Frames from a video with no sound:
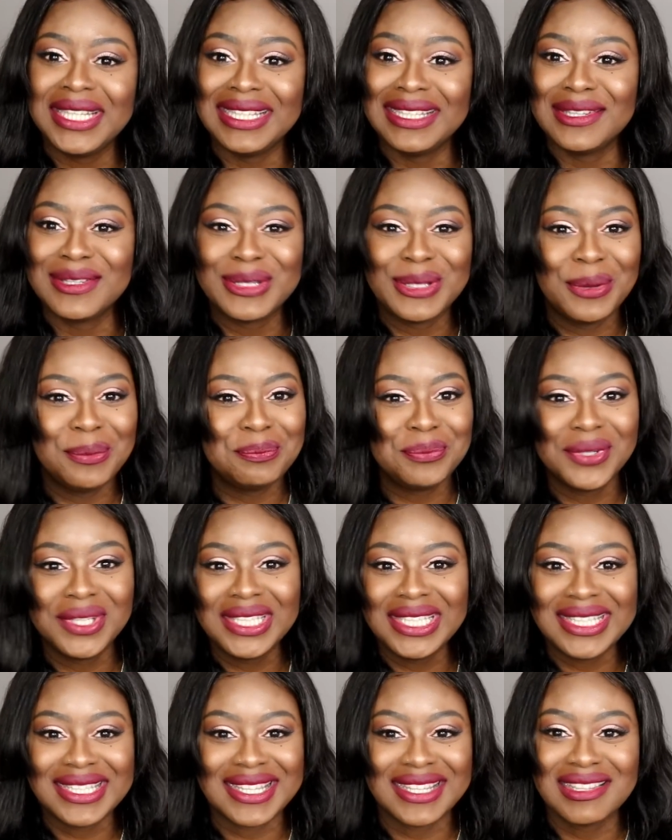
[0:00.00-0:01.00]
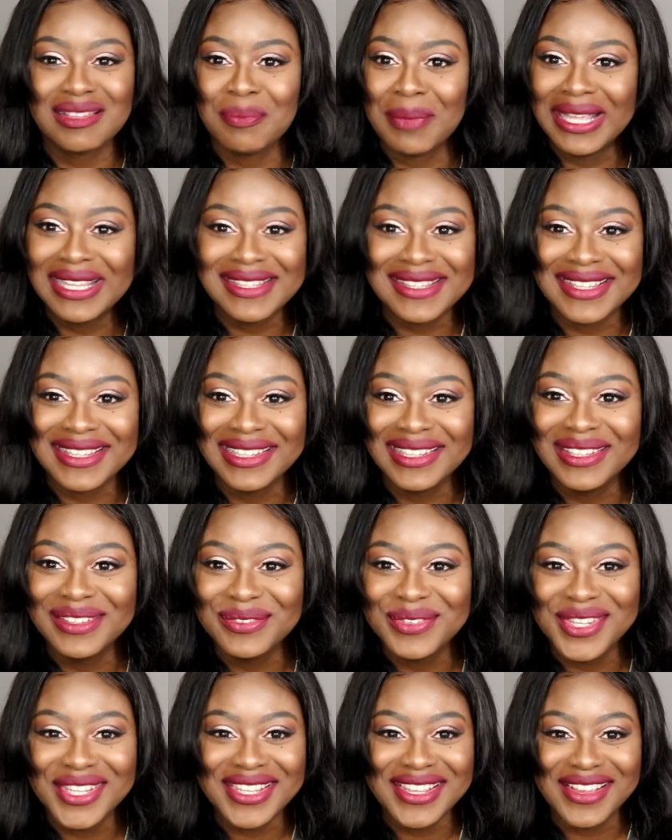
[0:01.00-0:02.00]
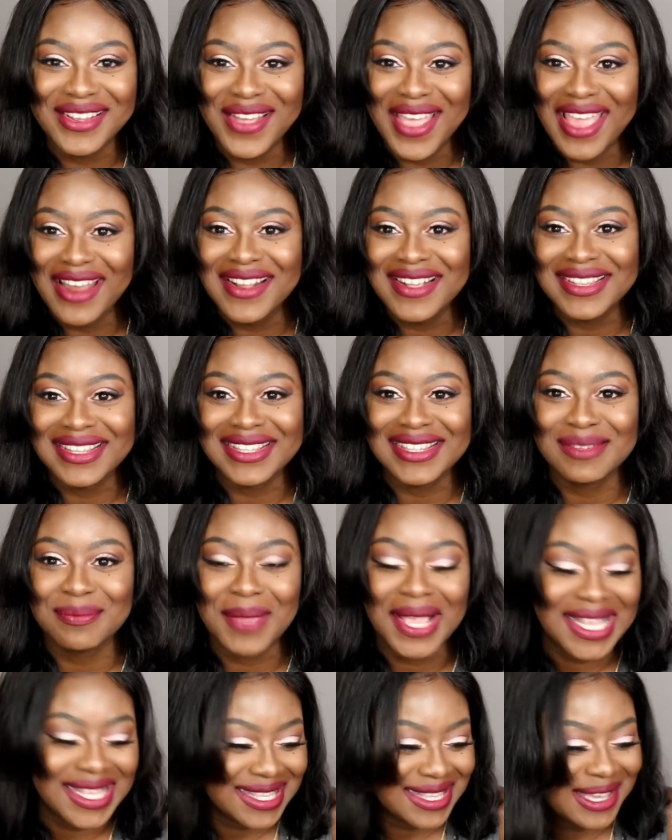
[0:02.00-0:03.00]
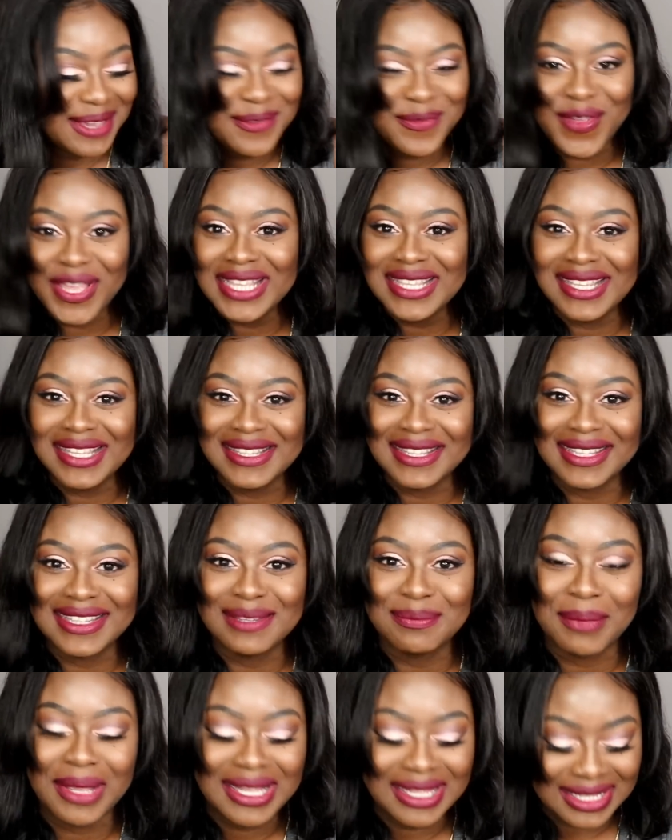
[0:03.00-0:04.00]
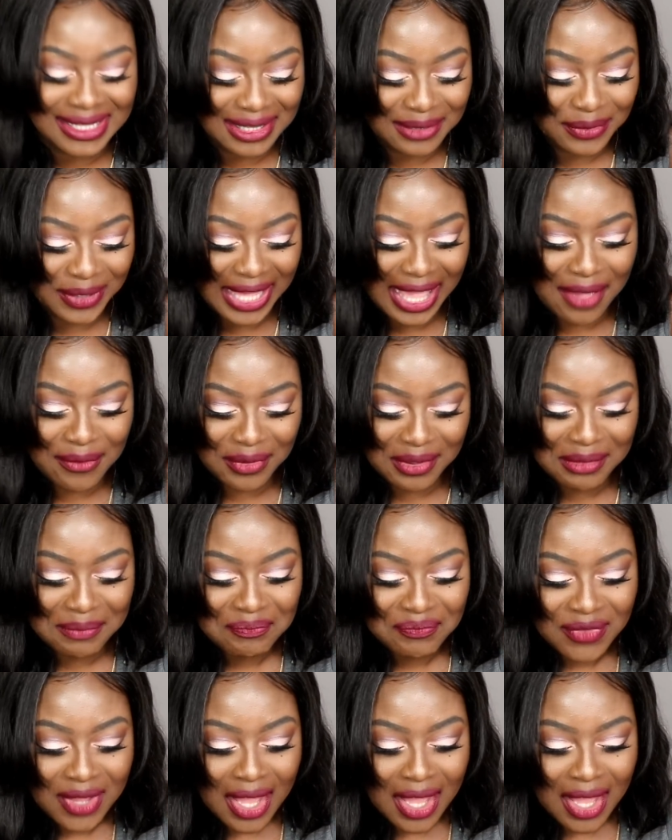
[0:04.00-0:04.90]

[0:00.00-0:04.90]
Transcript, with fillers: You know, beauty is expensive. You know, hair is expensive. Fenty is expensive. Kevin,